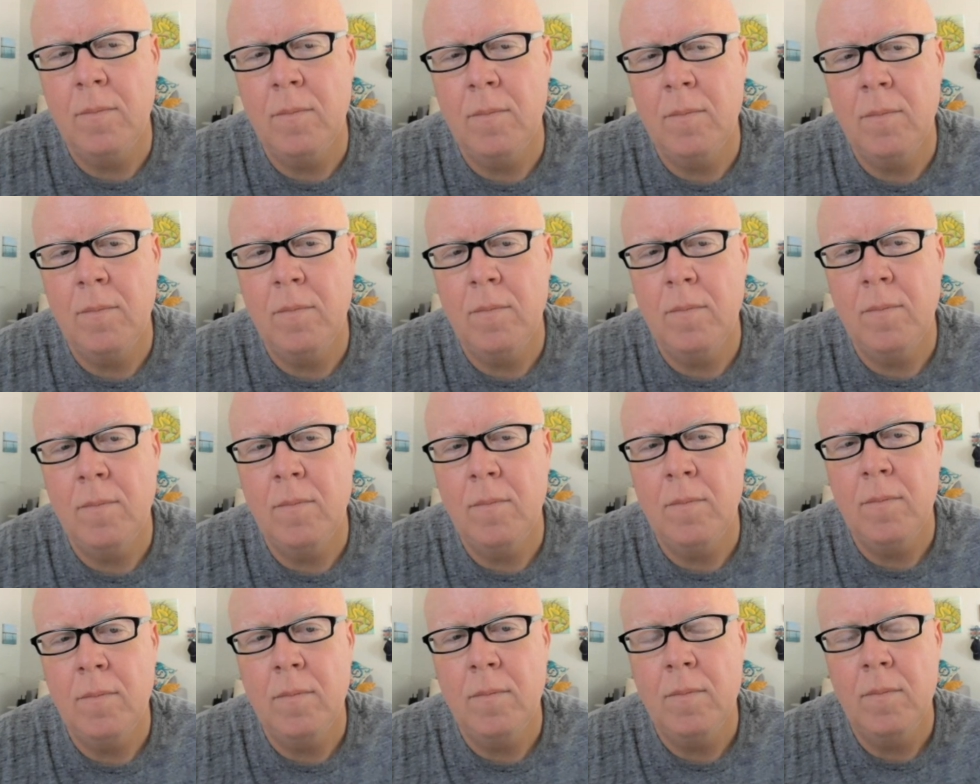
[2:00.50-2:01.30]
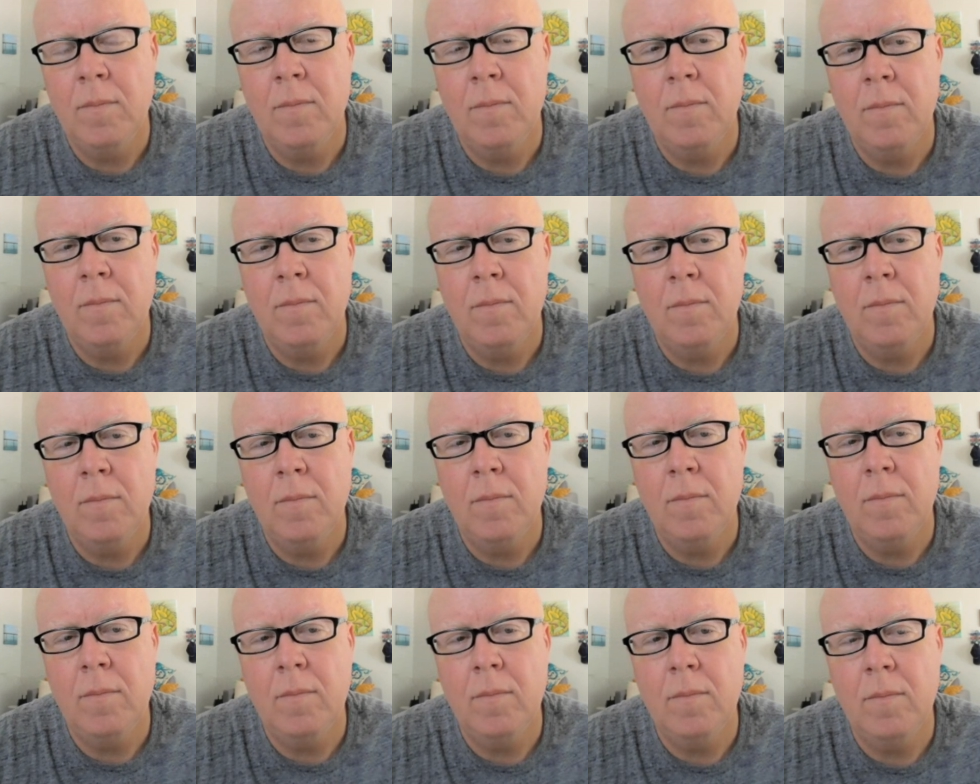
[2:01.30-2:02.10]

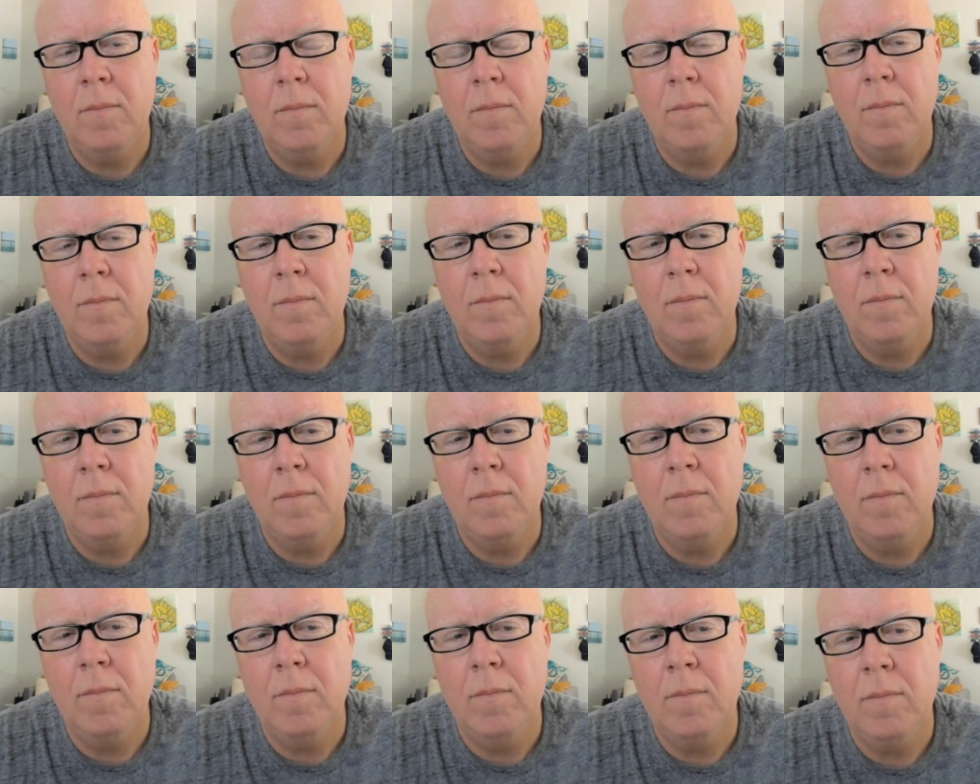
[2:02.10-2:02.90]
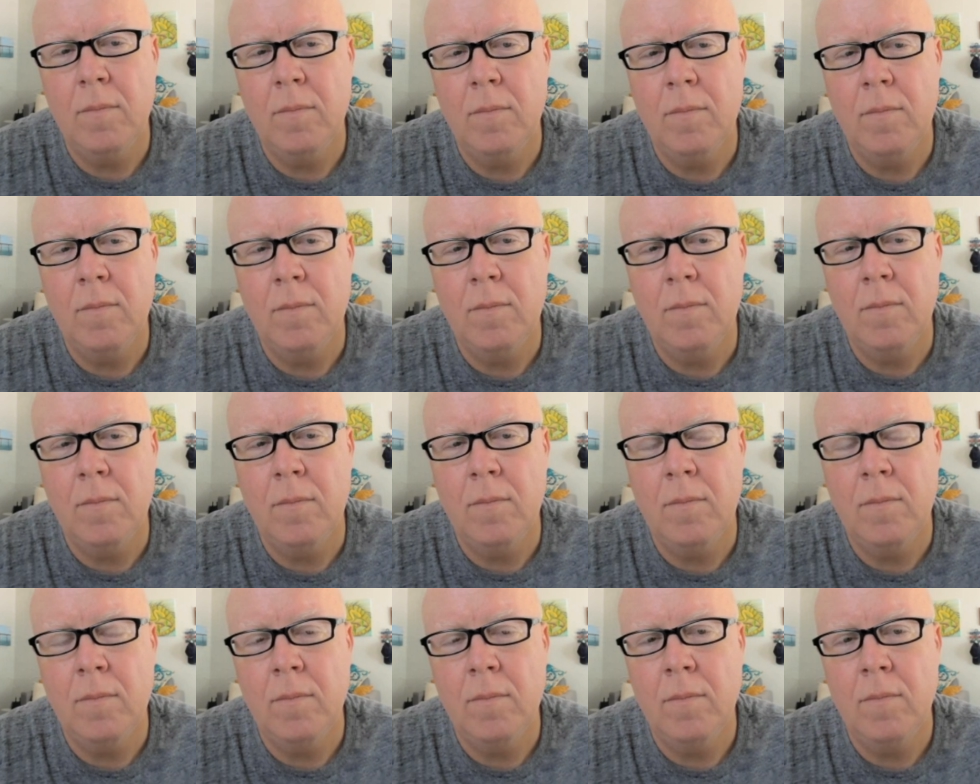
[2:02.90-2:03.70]

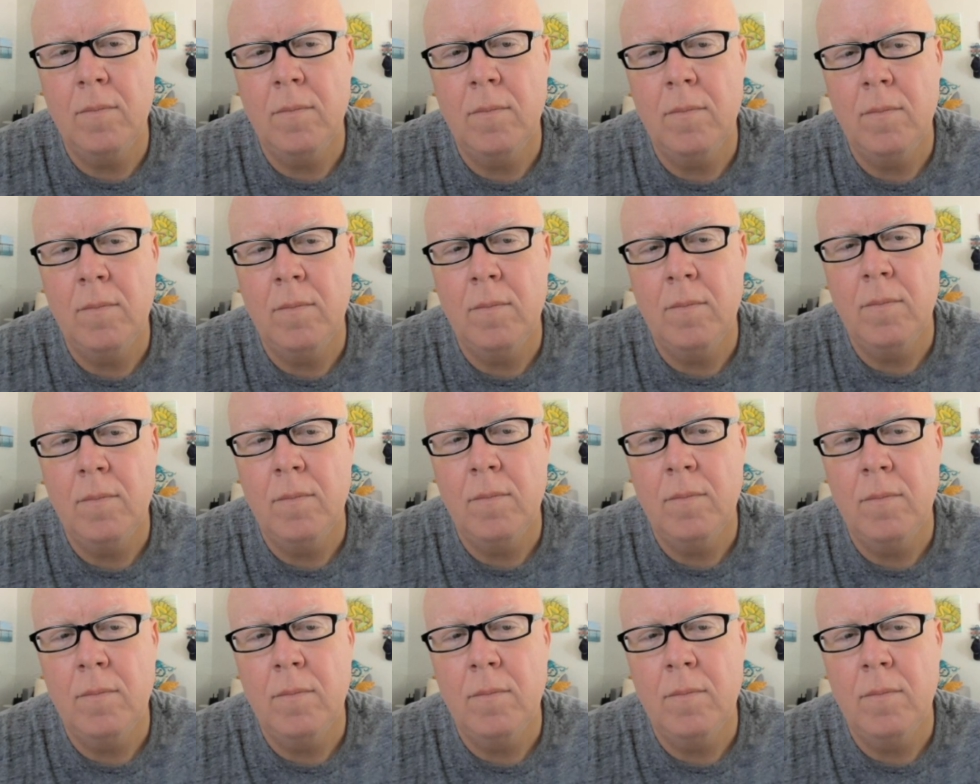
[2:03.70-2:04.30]
(not speaking)